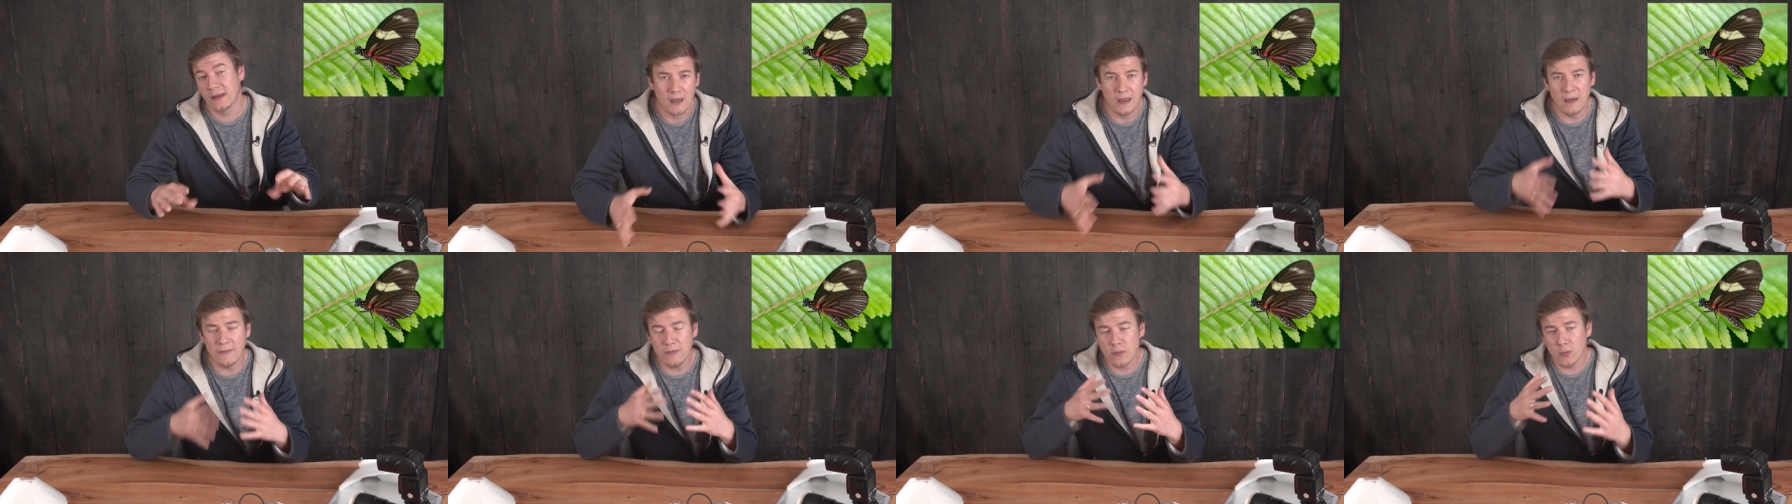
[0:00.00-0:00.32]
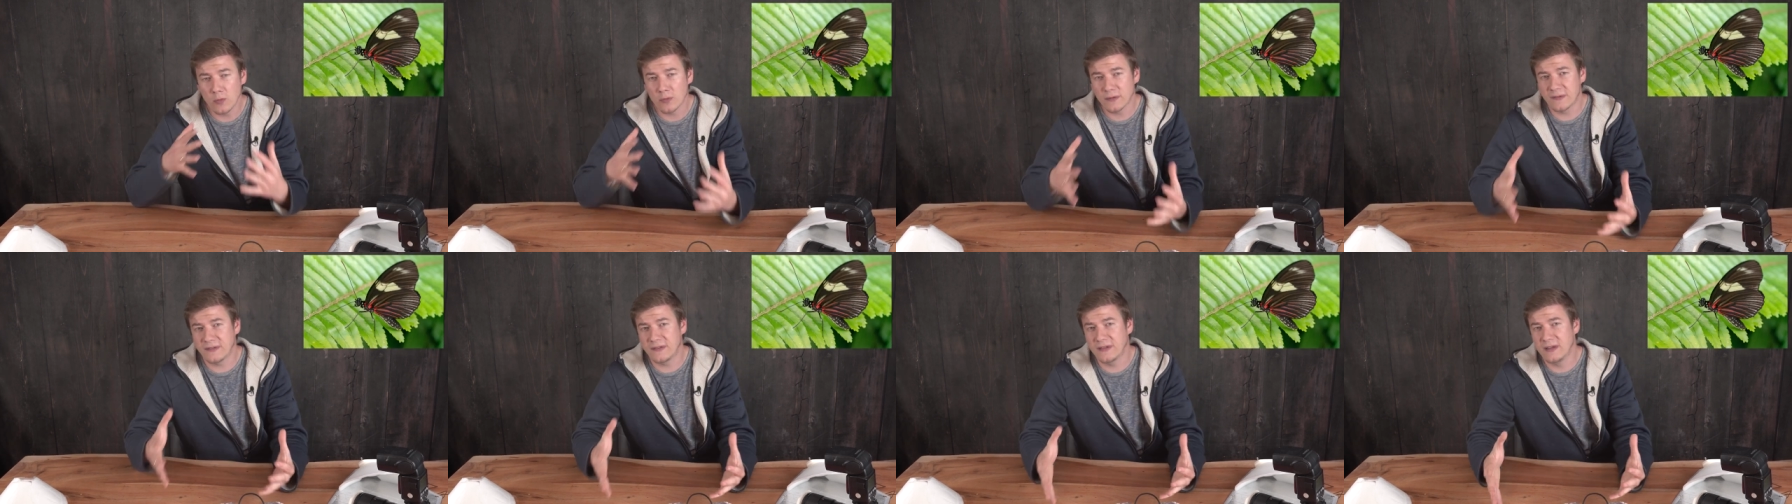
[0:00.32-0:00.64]
If you
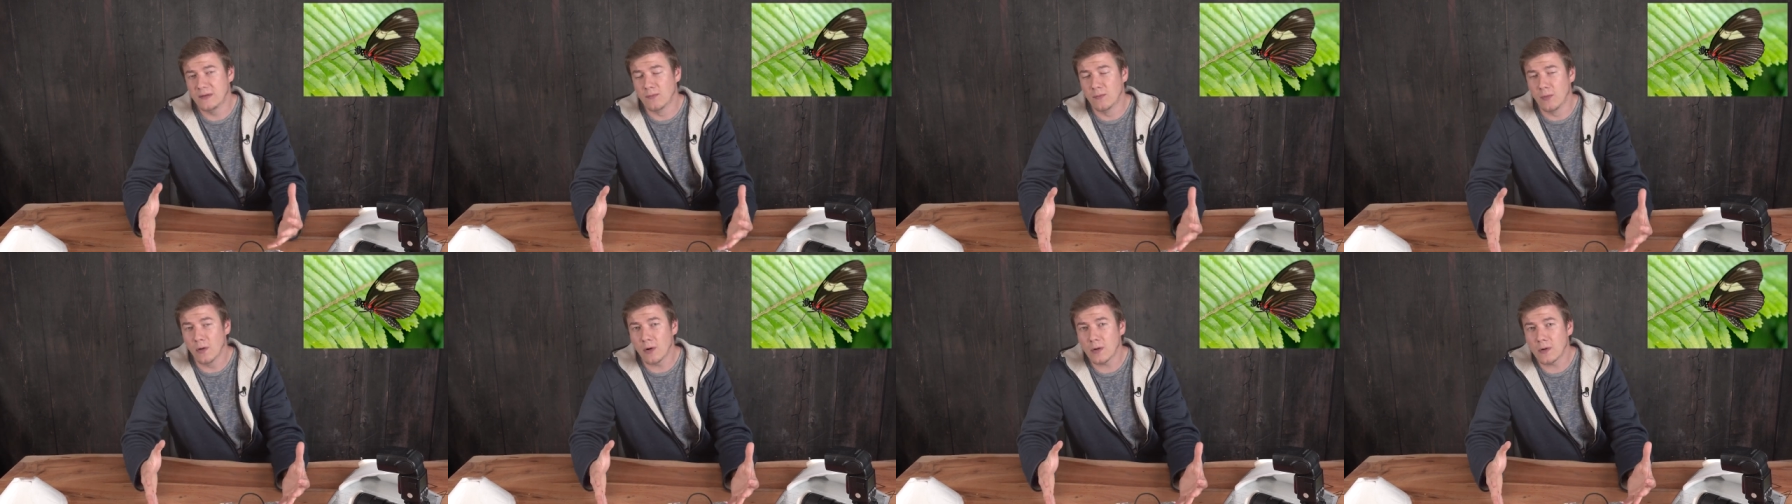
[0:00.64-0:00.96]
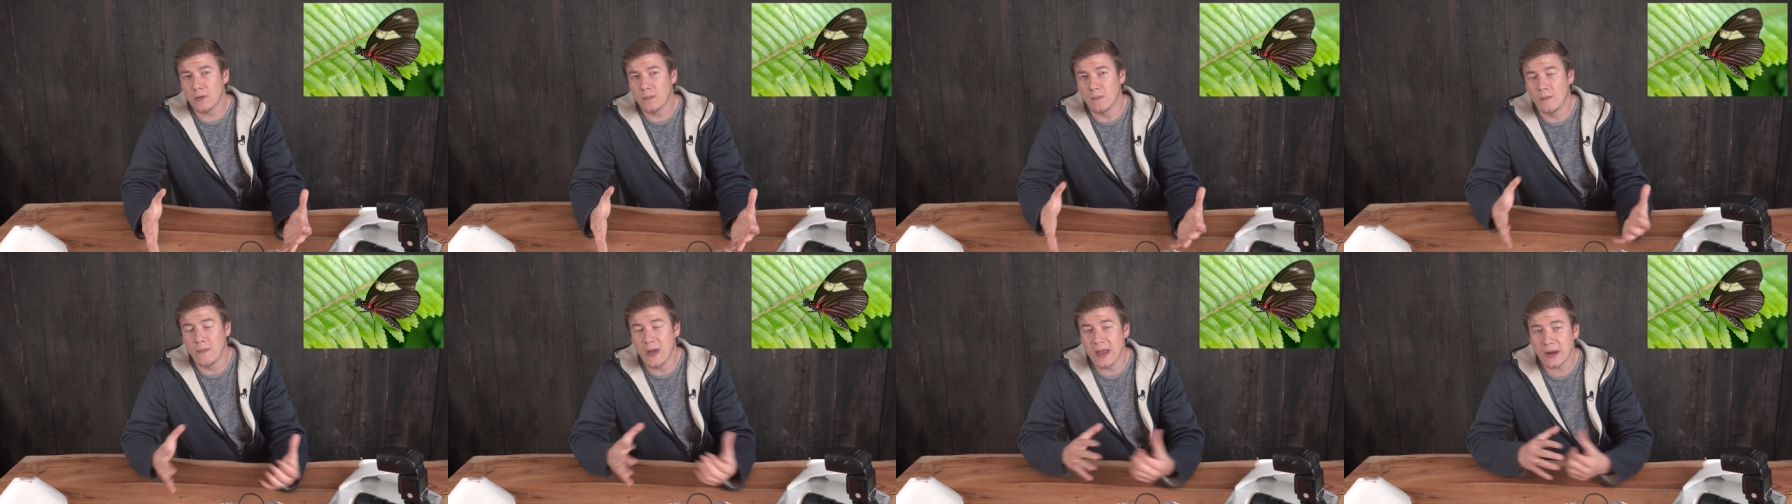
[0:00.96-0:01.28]
want to see
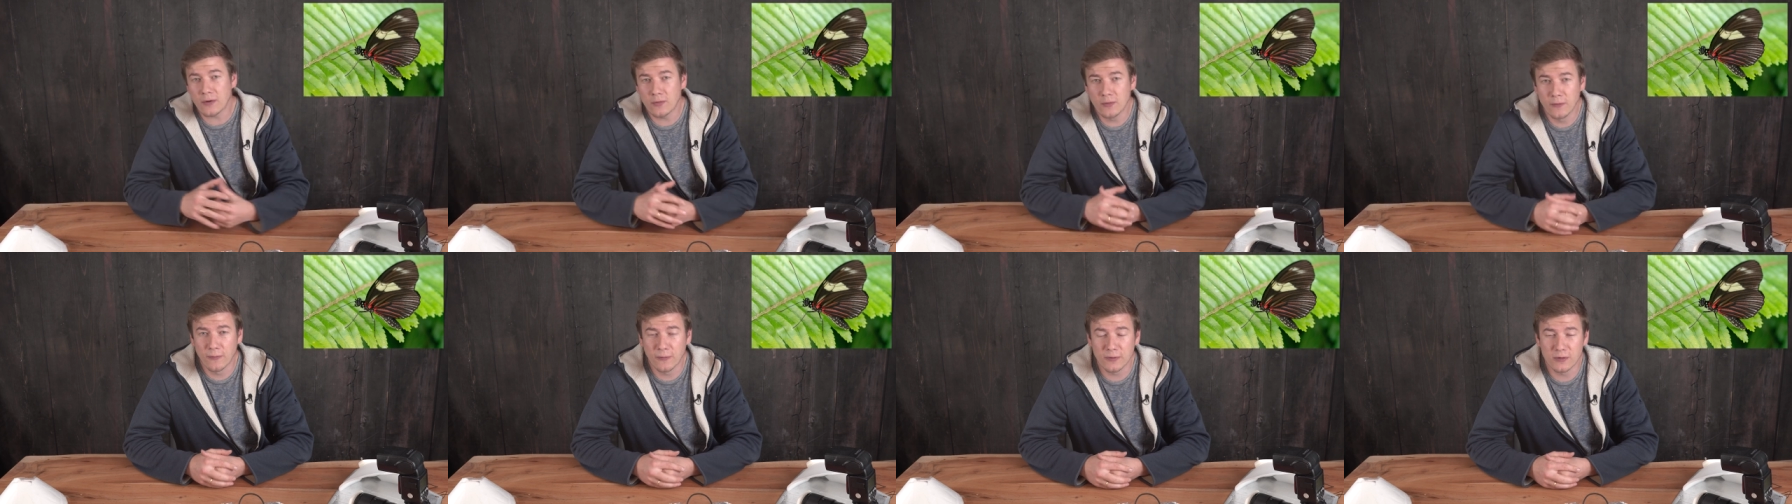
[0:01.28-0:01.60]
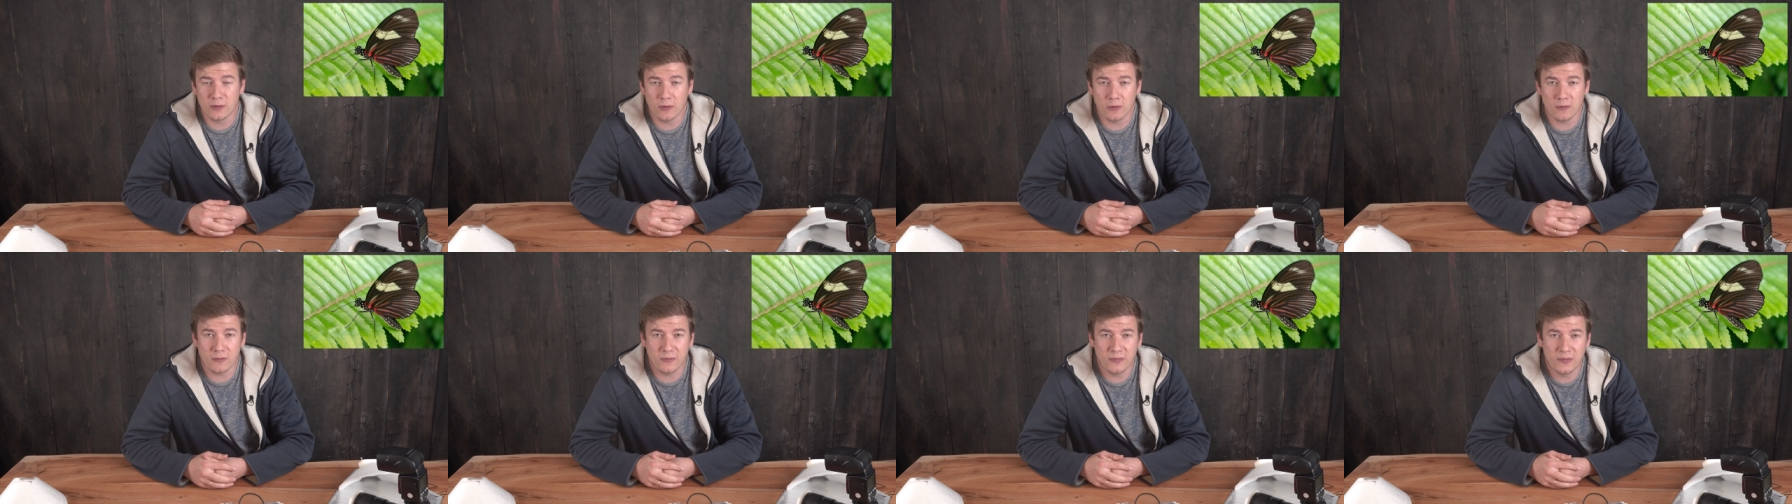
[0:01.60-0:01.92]
more macro
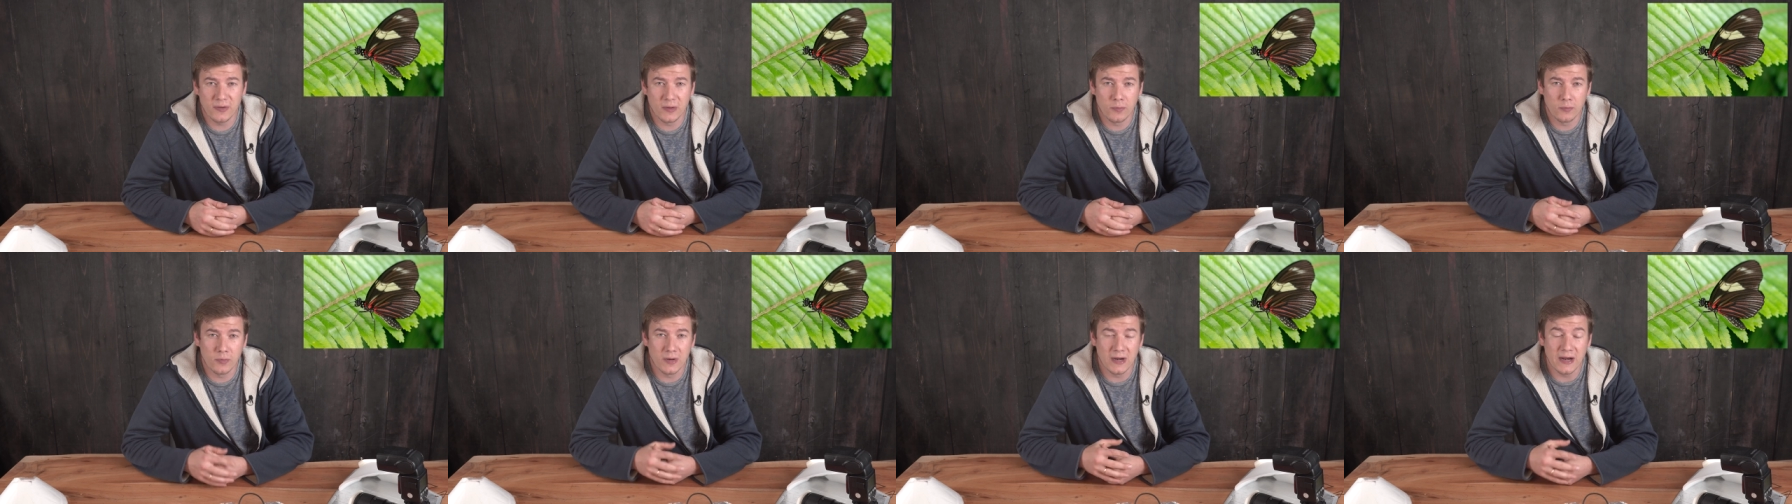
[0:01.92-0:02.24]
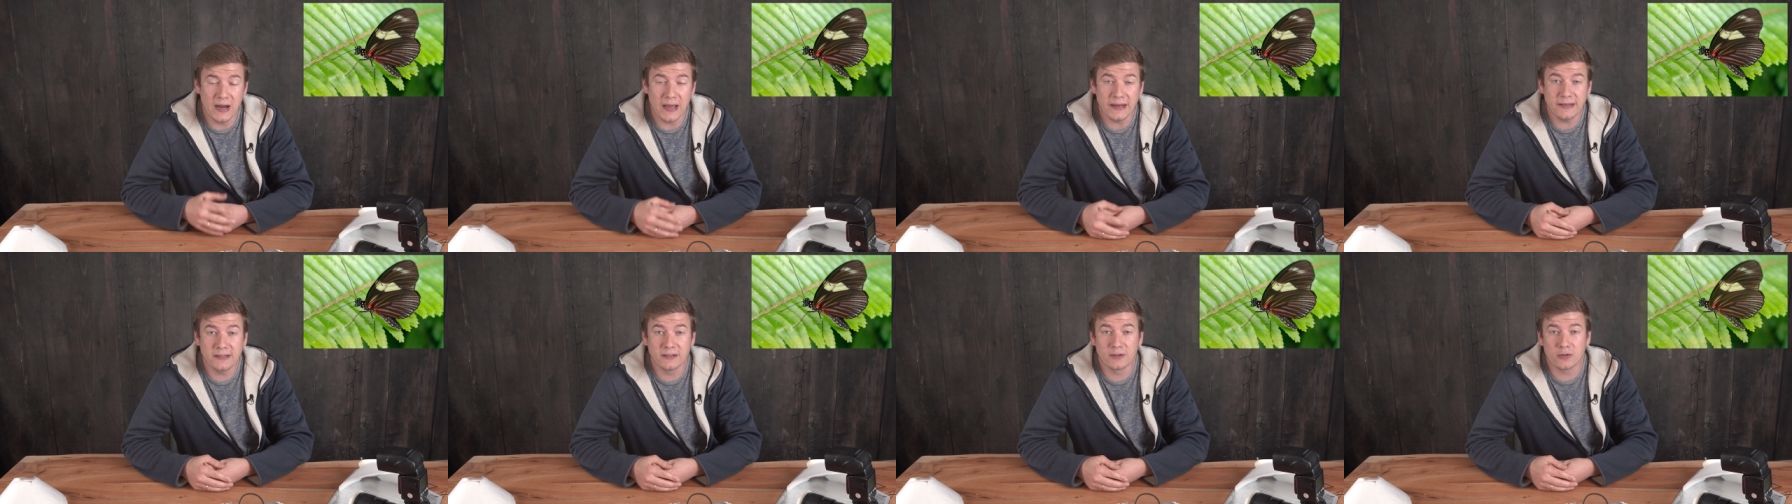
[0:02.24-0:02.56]
photography
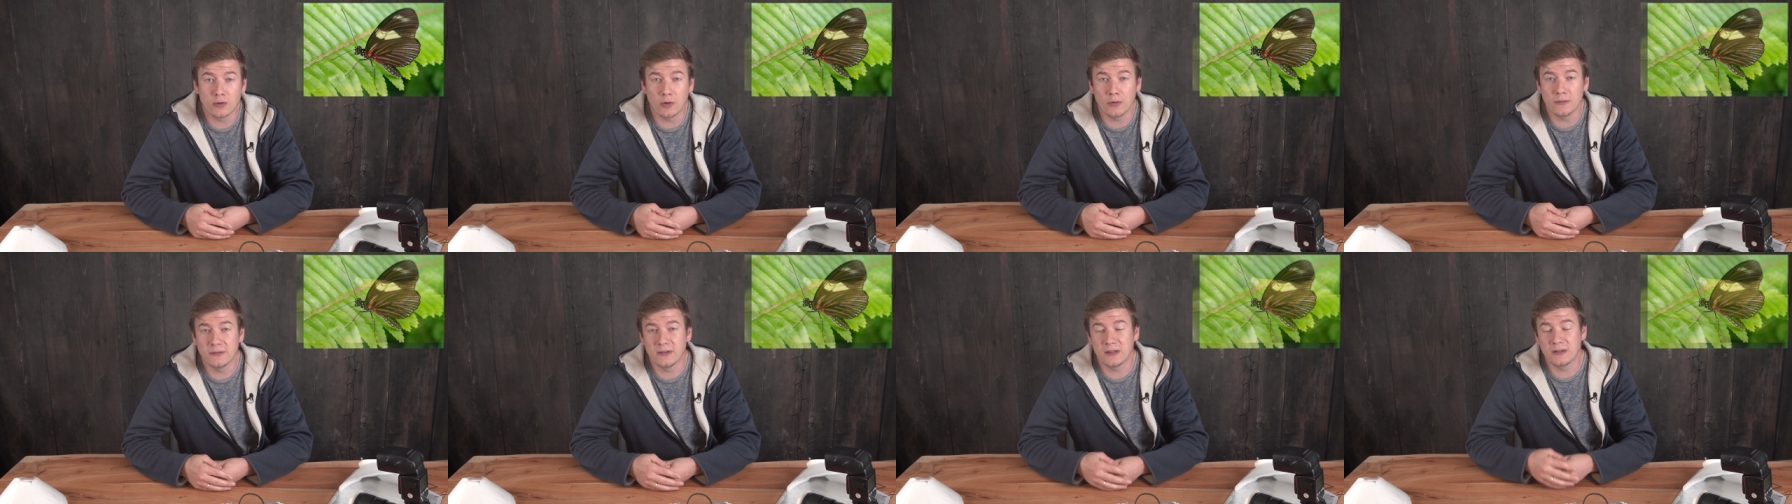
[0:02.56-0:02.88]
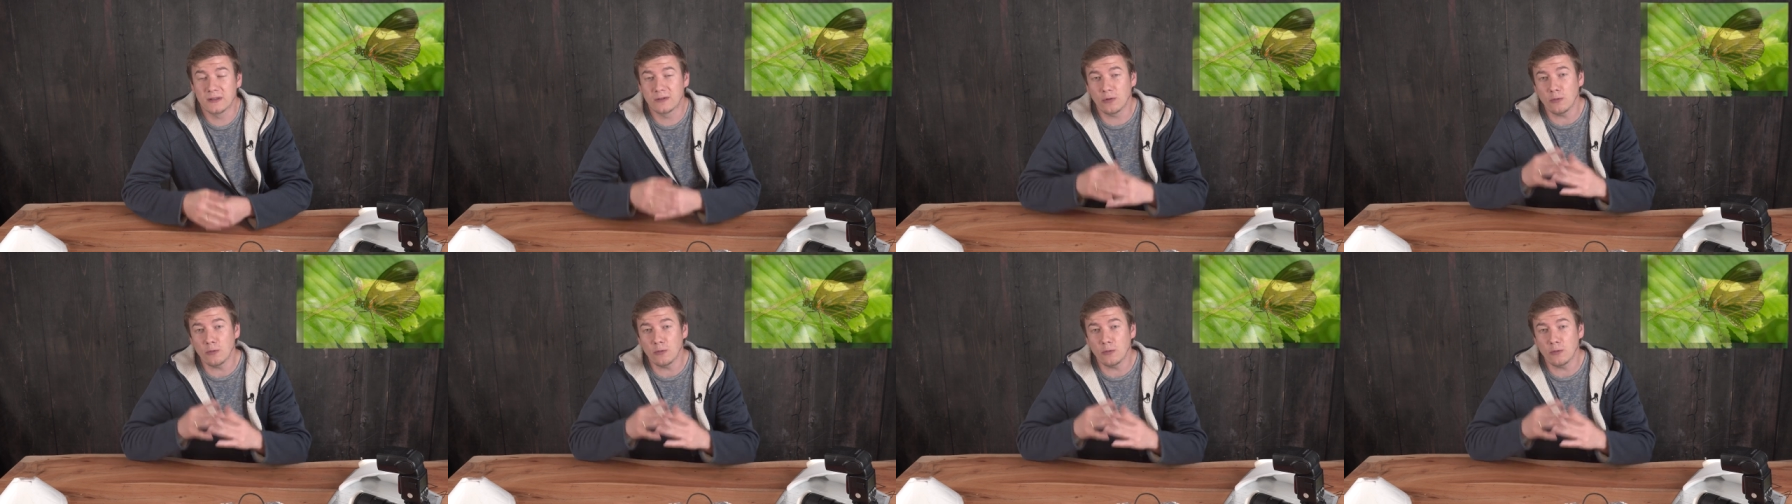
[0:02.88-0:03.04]
related content,